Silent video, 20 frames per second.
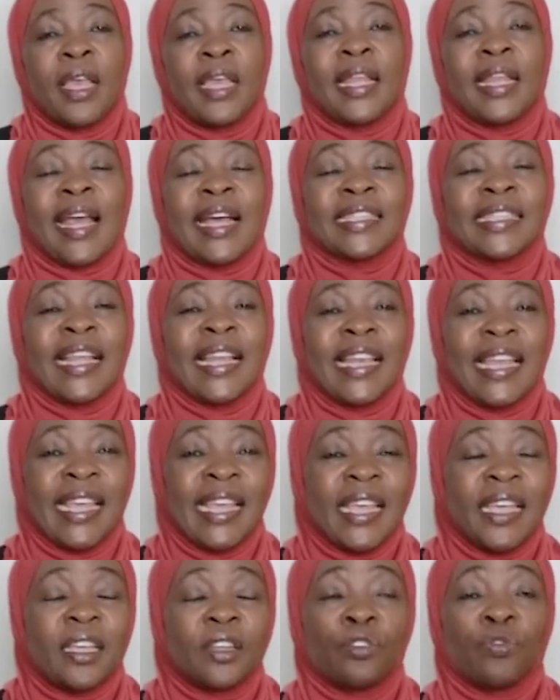It has a
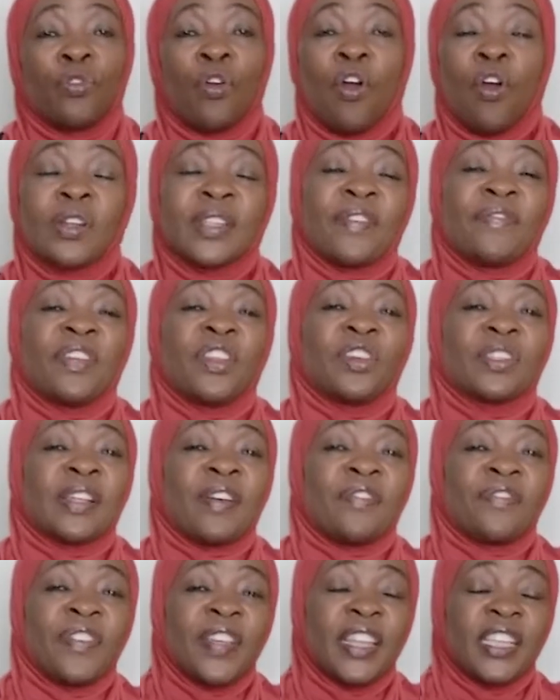link to all the videos
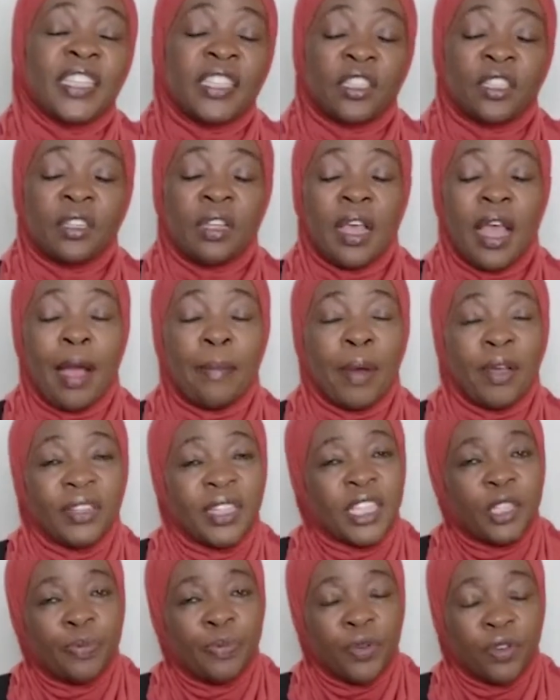I've finished about
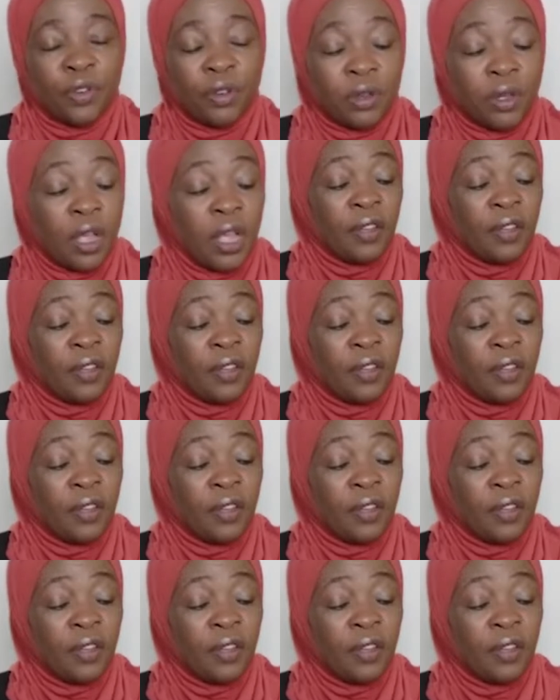this book.